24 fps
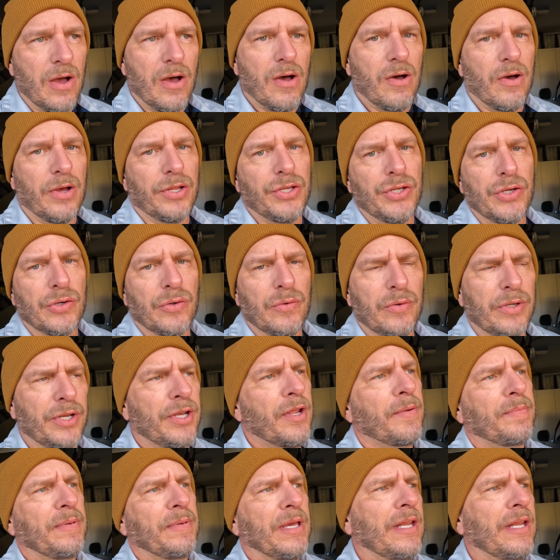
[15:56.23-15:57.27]
oh, and you'll
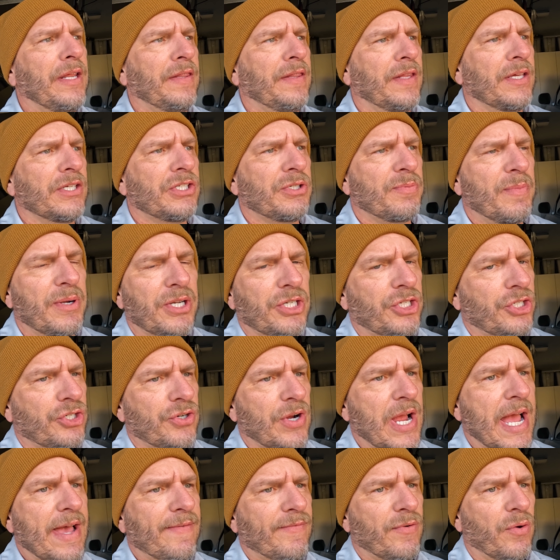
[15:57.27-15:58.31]
end up getting this much
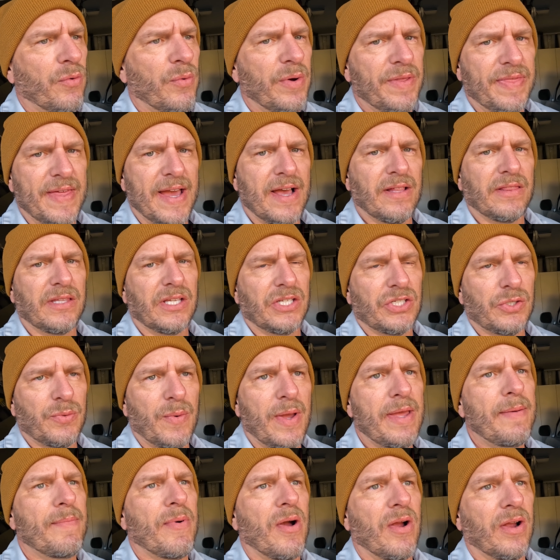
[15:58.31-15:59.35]
travel without the
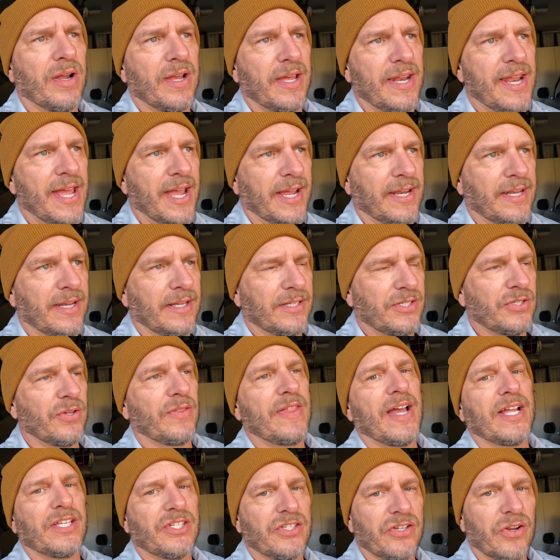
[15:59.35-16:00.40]
sway bar connected. So
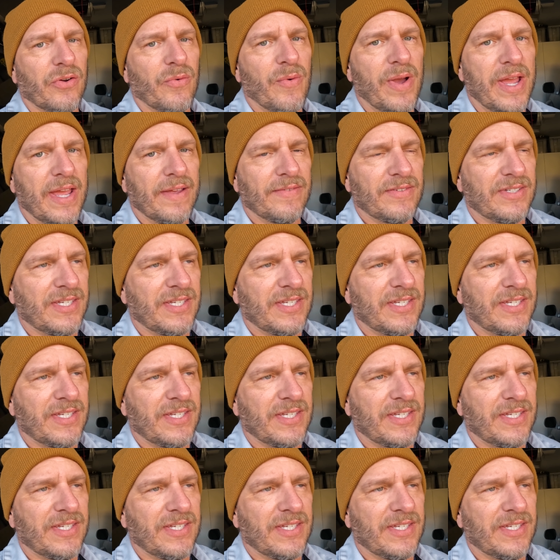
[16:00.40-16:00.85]
that's their way of